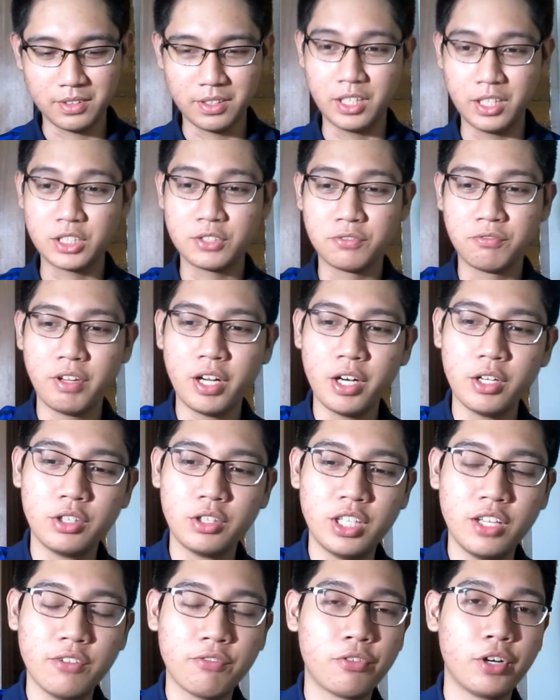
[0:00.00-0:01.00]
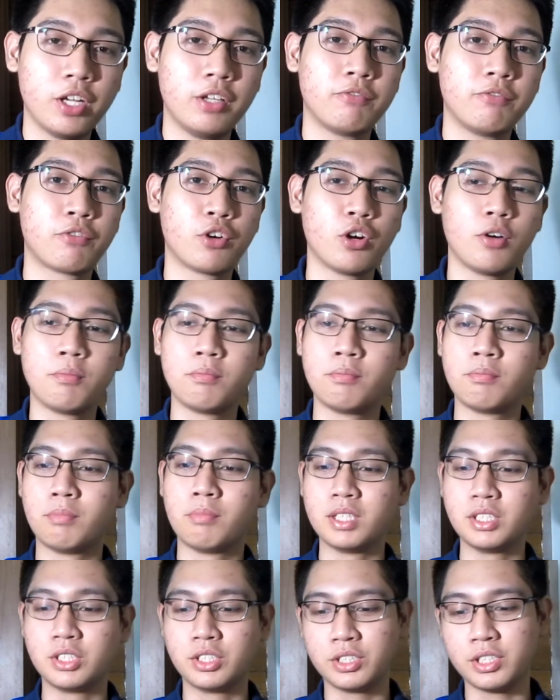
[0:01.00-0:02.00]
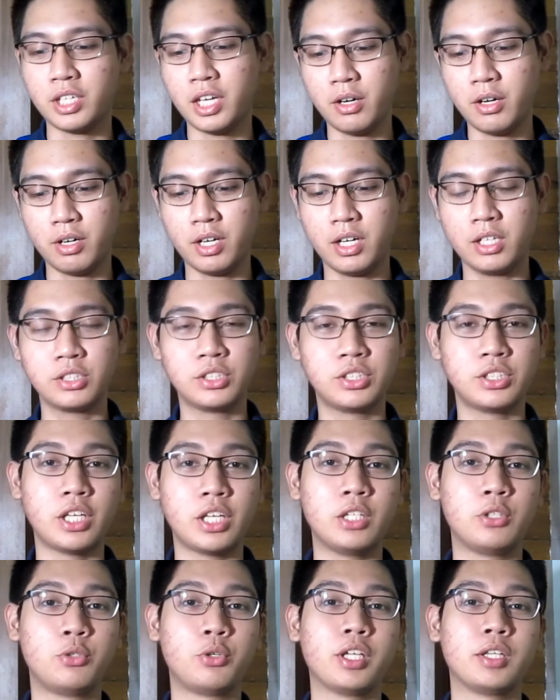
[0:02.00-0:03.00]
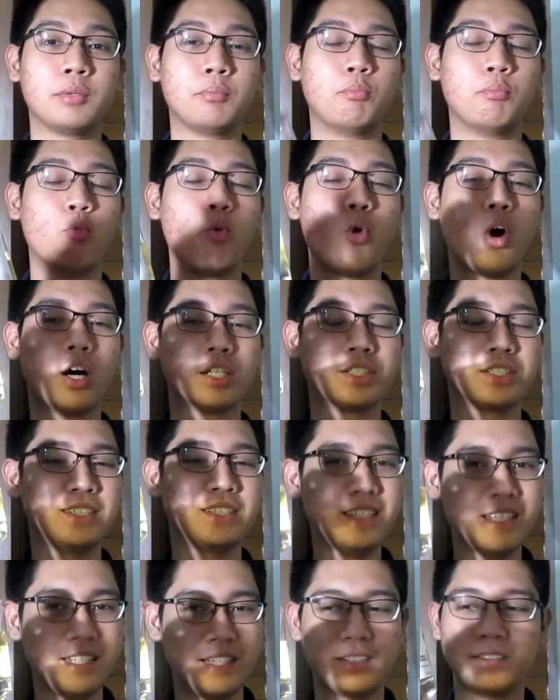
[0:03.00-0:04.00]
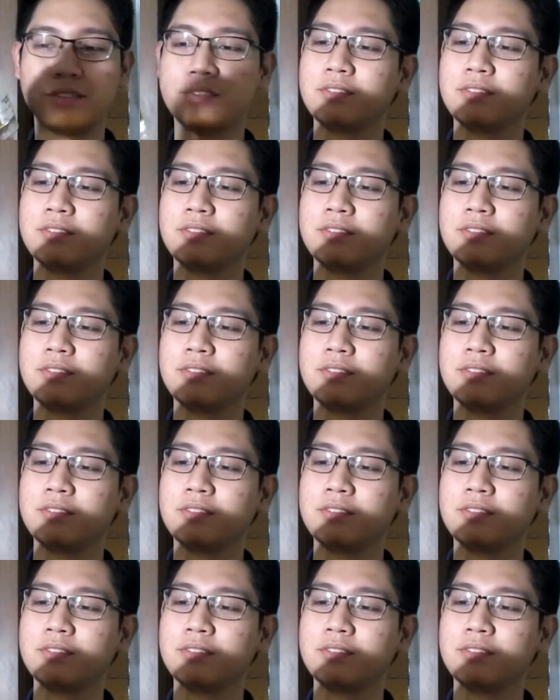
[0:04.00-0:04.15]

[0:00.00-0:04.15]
It's very different from Mancera Cedrat Boise.